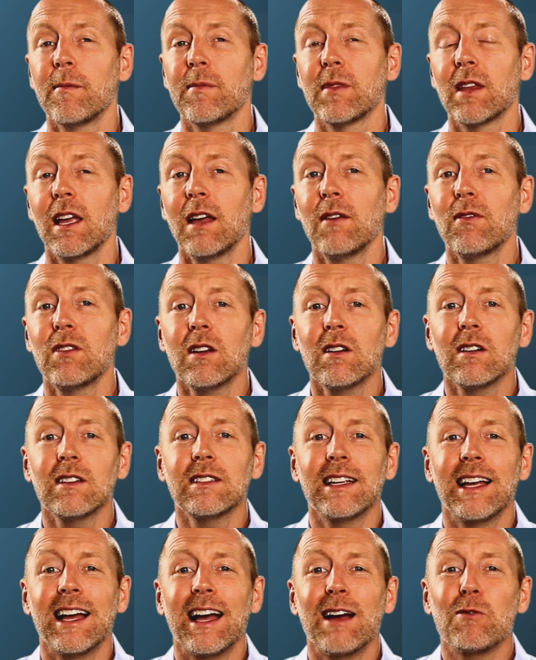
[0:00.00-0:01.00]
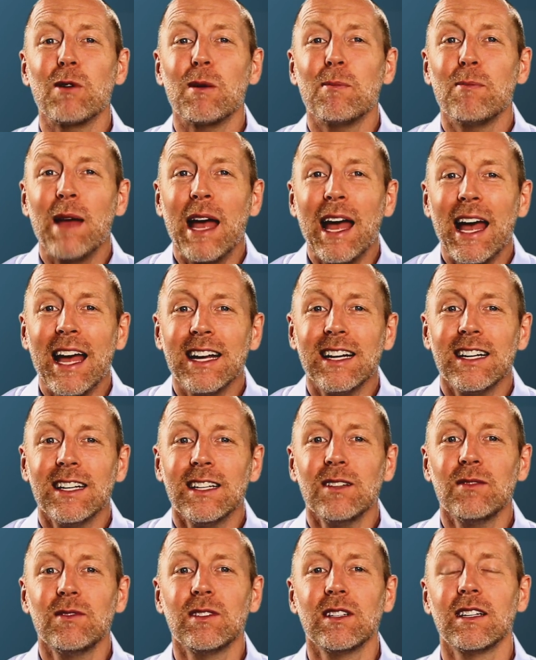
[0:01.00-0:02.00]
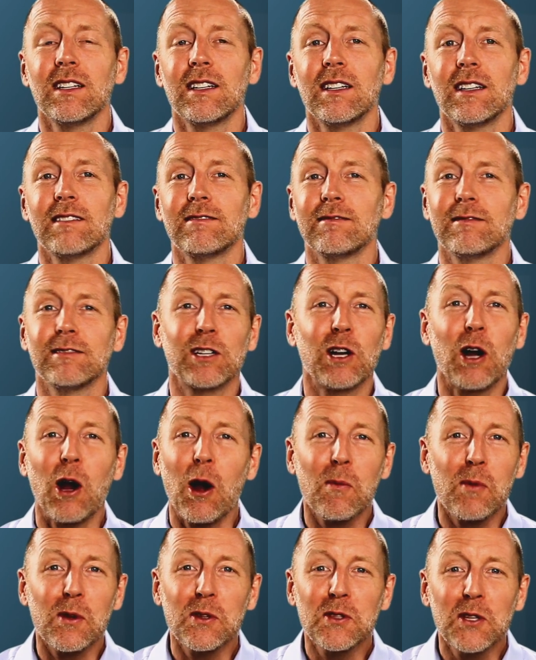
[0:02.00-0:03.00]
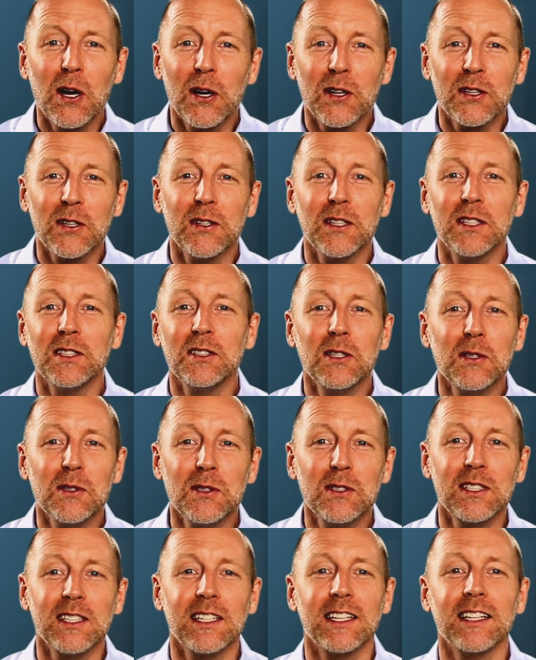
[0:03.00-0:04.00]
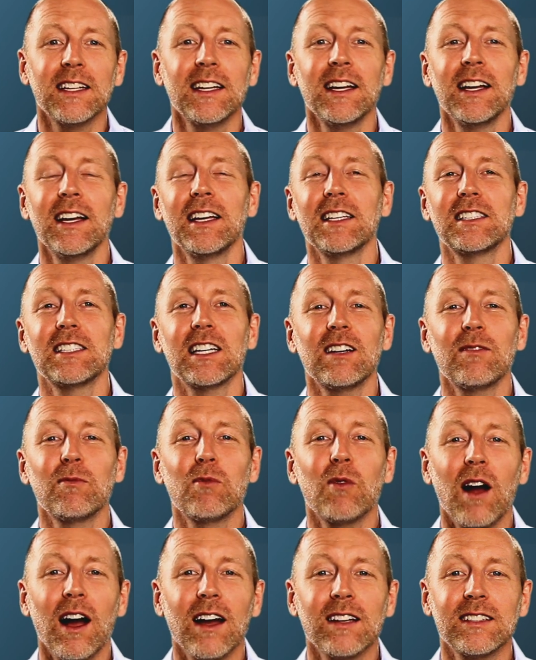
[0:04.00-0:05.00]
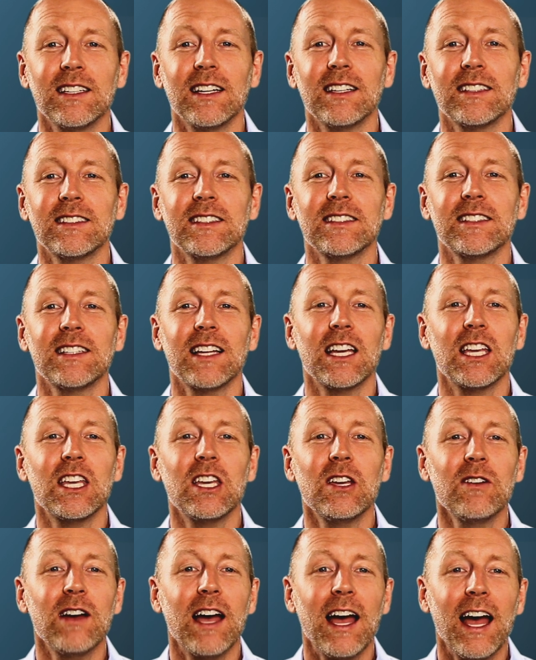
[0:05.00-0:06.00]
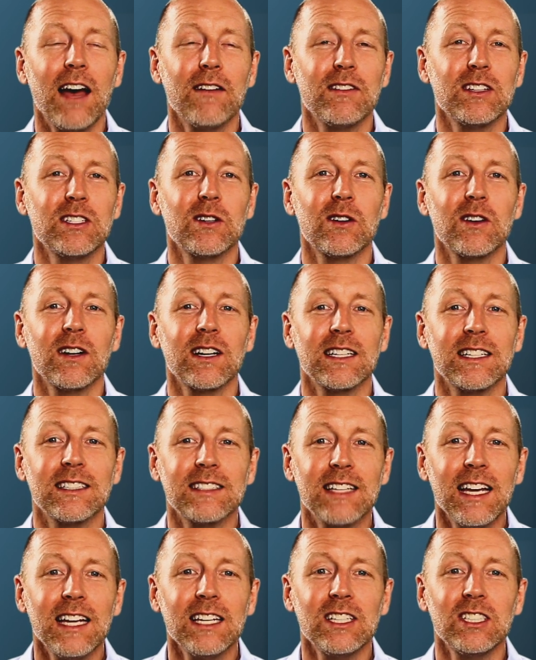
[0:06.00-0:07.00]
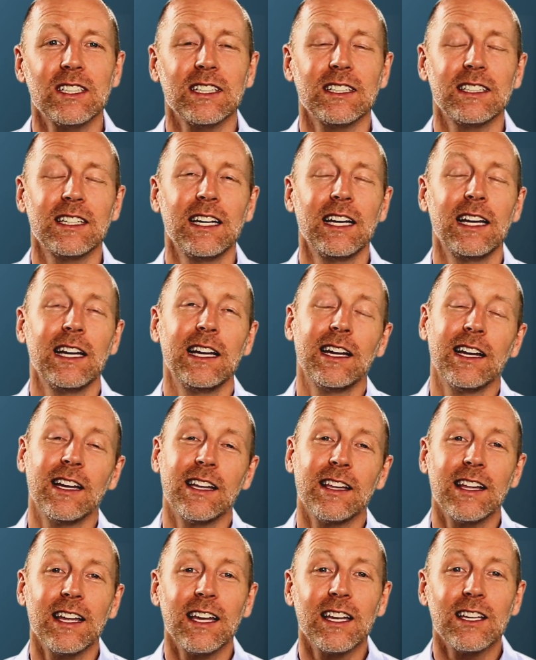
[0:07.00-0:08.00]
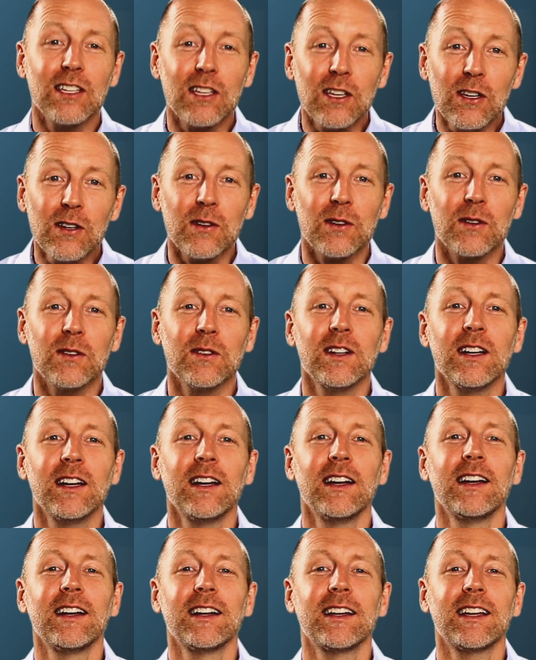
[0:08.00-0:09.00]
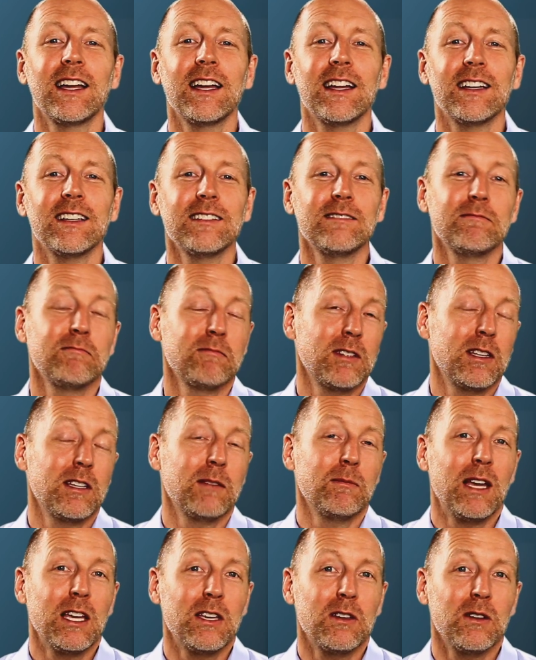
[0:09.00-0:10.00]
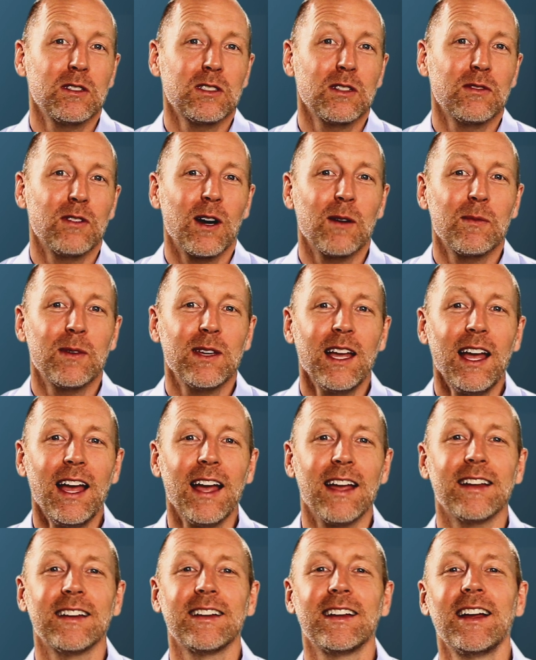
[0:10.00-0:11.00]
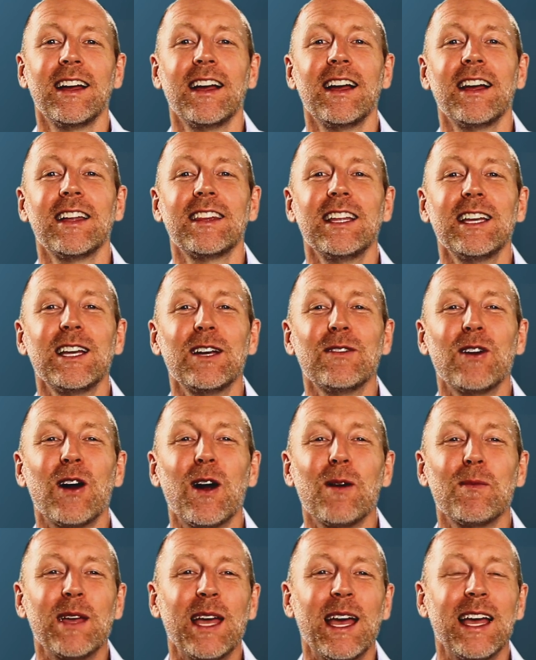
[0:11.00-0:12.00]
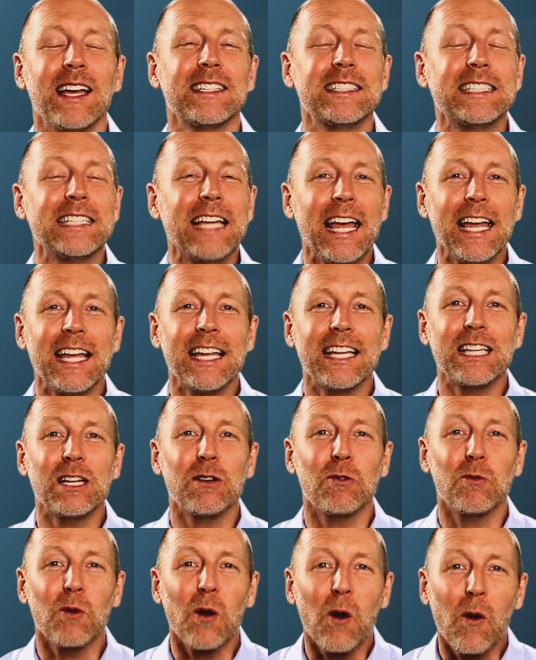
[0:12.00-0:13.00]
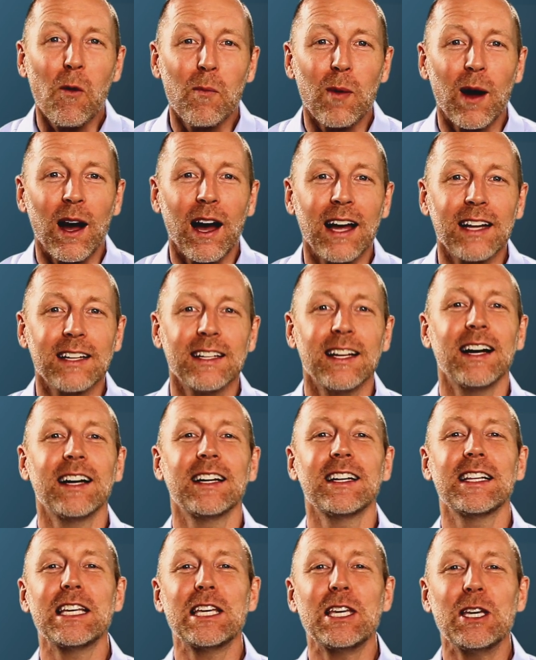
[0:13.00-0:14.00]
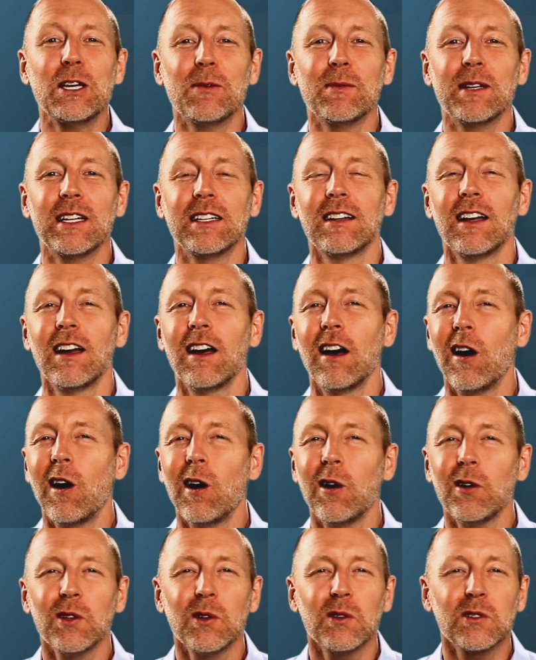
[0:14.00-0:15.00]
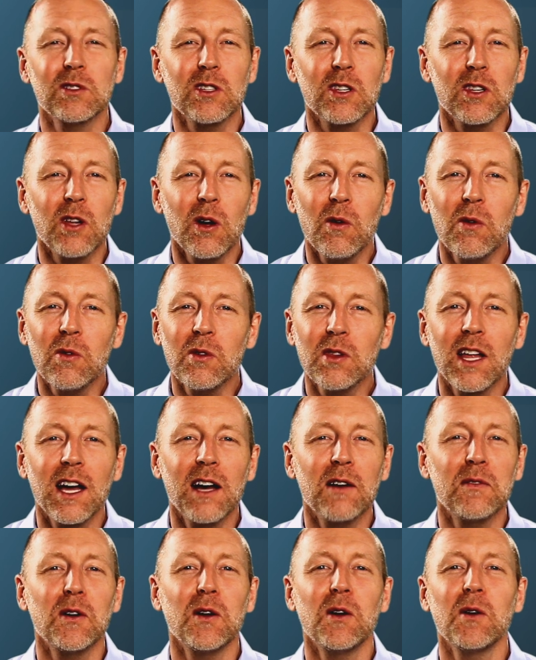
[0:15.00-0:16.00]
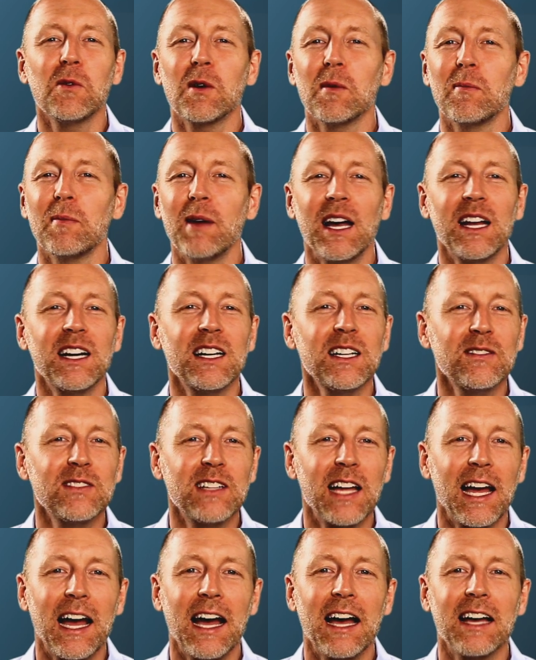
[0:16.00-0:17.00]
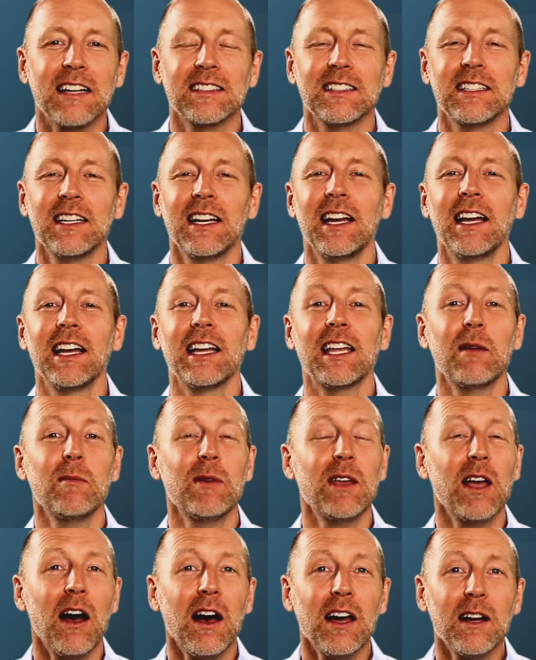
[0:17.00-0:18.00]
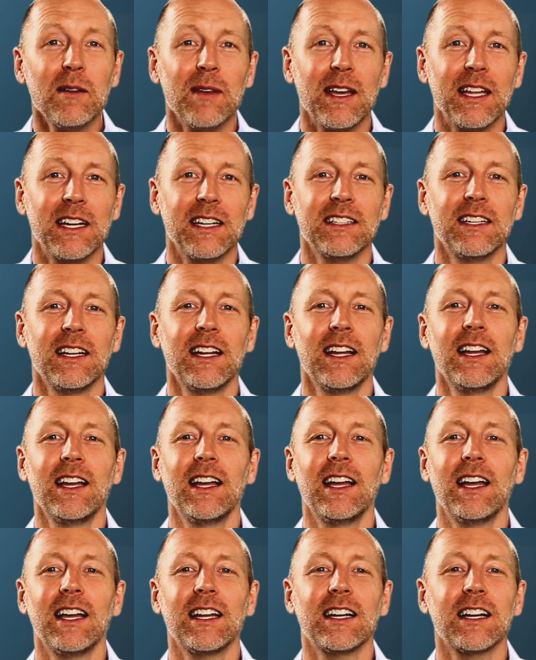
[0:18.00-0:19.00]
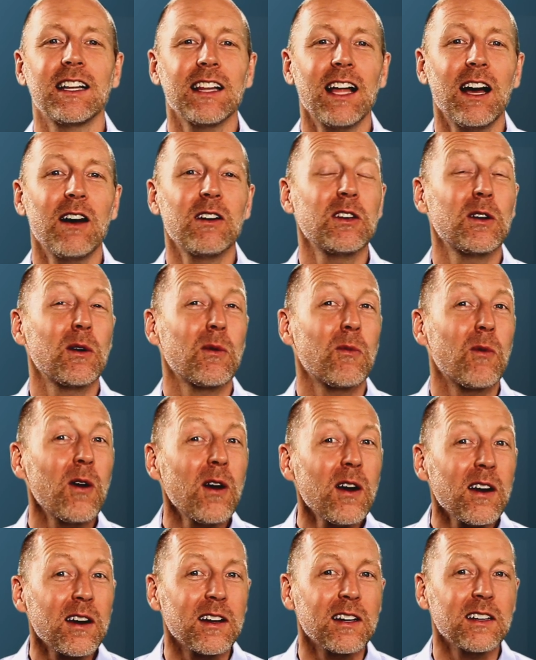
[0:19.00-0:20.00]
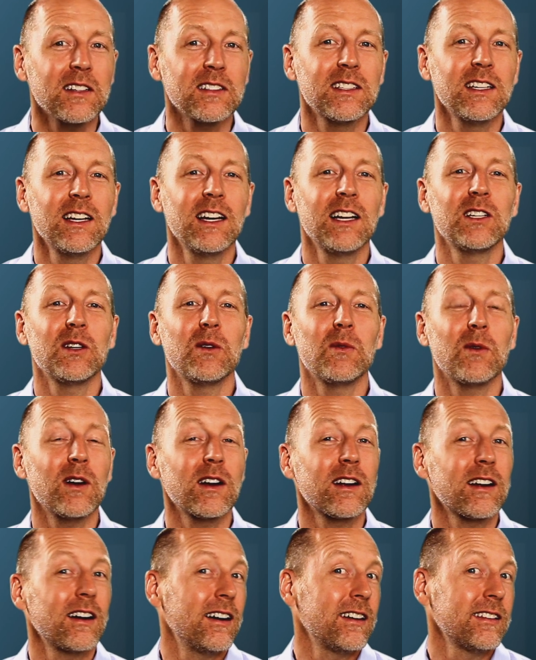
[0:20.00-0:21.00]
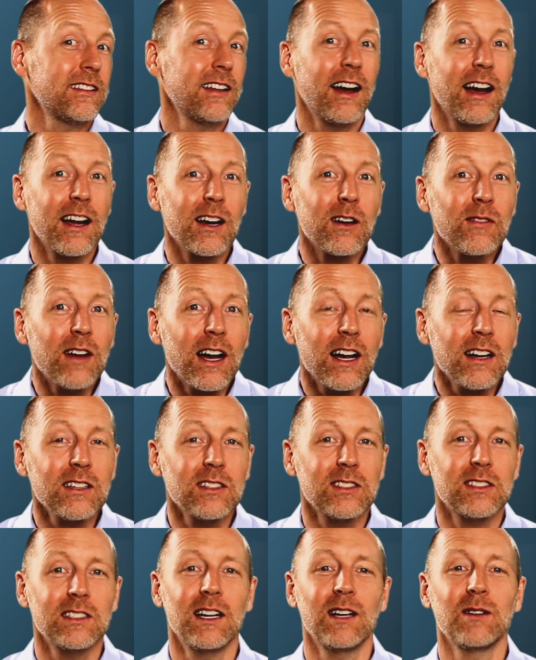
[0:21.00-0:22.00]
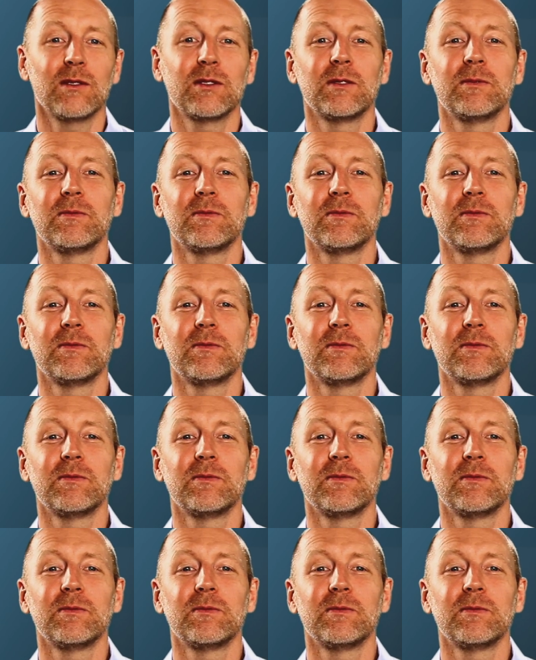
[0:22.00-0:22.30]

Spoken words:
If there's a repetitive carpal tunnel inducing set of processes that you have in your organization, then you can make use of RPA. Think of RPA as taking the robot out of the human. All those low-level repetitive tasks can be automated and allow your workers to work on the higher value stuff.